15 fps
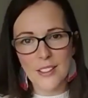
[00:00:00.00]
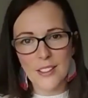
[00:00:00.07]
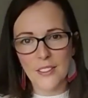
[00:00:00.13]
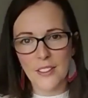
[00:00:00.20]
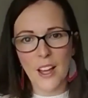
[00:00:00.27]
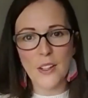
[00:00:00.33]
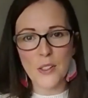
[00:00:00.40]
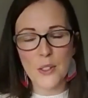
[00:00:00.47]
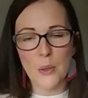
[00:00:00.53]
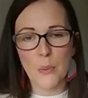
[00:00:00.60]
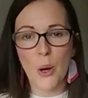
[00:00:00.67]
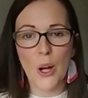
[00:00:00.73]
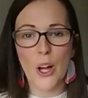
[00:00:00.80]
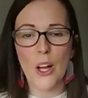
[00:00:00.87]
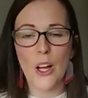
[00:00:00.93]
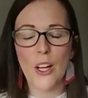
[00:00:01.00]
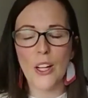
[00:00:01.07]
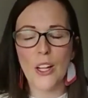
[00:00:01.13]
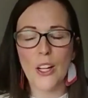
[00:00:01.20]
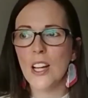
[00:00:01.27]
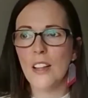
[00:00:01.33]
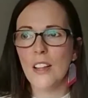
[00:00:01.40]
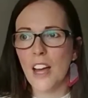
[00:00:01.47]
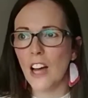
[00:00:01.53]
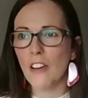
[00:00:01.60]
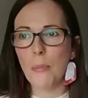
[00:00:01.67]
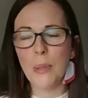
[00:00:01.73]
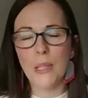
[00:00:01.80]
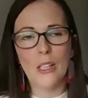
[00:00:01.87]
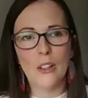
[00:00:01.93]
That's the word that I've
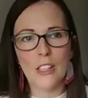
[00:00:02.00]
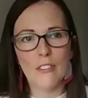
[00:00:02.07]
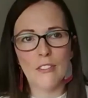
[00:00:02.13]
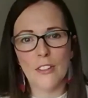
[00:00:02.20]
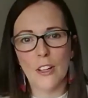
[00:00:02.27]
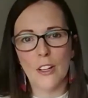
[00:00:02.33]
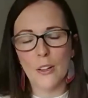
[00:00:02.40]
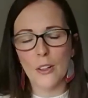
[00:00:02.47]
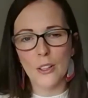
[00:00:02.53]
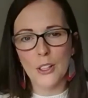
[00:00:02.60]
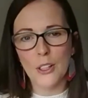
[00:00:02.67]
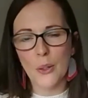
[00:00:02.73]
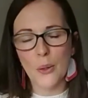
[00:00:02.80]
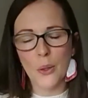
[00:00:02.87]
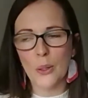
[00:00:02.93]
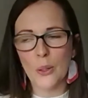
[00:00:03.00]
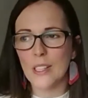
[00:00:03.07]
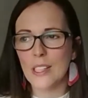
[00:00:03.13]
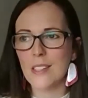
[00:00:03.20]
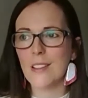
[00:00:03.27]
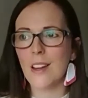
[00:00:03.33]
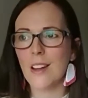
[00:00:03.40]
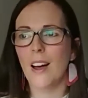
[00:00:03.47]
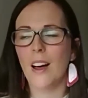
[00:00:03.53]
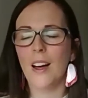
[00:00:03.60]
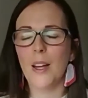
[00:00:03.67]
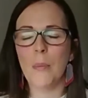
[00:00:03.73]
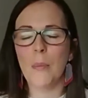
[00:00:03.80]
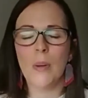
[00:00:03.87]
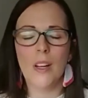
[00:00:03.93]
been looking for, all this
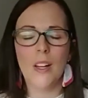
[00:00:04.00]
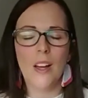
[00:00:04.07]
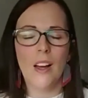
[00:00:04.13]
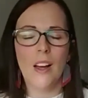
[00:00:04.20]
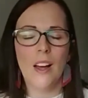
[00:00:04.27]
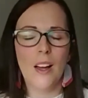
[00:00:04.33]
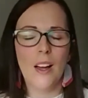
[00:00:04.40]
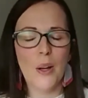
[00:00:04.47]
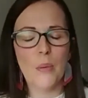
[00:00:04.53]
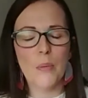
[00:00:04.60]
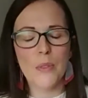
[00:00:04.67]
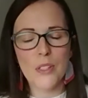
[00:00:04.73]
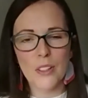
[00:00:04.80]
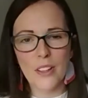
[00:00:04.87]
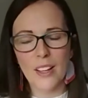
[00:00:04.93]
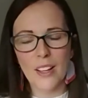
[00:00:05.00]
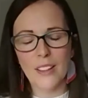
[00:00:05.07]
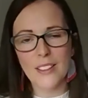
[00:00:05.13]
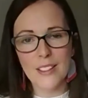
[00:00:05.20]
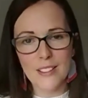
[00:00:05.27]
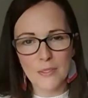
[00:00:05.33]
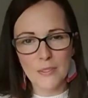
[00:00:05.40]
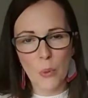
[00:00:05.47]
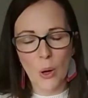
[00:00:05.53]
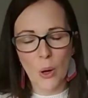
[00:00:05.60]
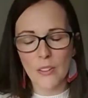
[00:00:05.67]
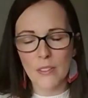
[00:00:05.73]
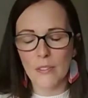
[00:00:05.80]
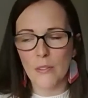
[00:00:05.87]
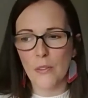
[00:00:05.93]
time. So that's
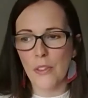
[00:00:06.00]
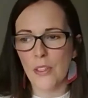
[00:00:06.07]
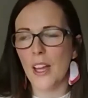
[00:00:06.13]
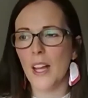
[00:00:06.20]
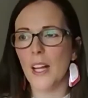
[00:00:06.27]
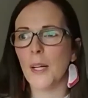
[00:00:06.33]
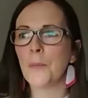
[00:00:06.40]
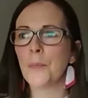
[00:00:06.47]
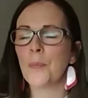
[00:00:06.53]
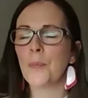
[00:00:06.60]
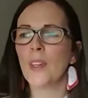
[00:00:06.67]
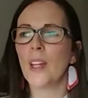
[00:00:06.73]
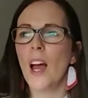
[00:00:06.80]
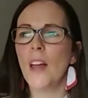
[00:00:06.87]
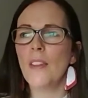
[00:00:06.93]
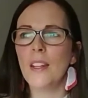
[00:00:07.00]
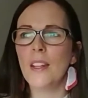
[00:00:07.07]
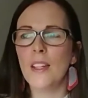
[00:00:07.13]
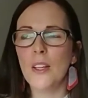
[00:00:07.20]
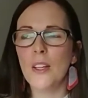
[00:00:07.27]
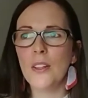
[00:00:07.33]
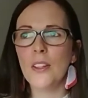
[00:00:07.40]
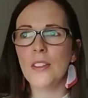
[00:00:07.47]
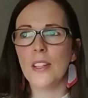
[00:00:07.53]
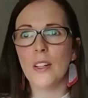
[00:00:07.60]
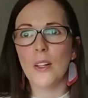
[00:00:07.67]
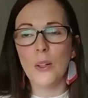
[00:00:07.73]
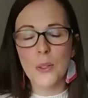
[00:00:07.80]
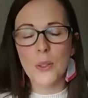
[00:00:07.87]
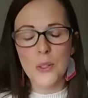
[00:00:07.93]
one thing. And then the other thing
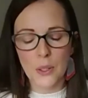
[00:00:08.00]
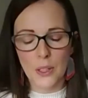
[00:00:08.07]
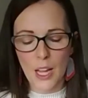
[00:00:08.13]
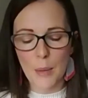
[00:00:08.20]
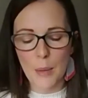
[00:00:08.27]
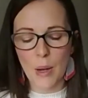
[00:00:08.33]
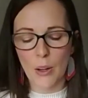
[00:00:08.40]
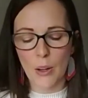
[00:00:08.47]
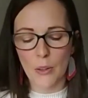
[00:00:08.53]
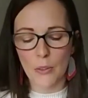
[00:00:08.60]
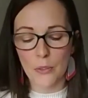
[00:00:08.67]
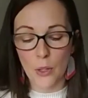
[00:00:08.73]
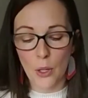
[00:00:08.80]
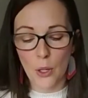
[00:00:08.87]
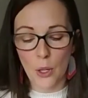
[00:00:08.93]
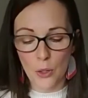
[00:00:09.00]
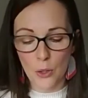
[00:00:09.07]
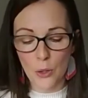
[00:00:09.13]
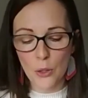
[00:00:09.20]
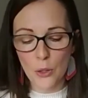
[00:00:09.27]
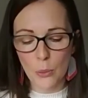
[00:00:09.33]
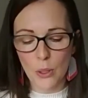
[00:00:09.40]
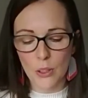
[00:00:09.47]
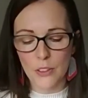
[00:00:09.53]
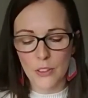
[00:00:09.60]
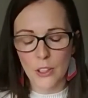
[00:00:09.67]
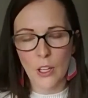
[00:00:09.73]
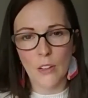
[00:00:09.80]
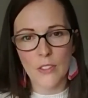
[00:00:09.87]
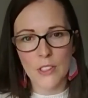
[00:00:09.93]
also came out of another one of your
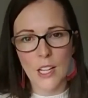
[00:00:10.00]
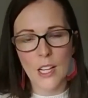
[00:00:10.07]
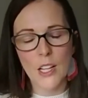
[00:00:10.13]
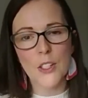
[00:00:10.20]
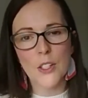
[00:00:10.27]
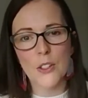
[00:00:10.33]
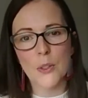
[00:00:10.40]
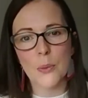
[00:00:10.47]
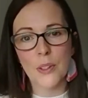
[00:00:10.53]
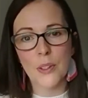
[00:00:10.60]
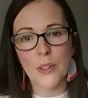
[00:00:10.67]
conversations with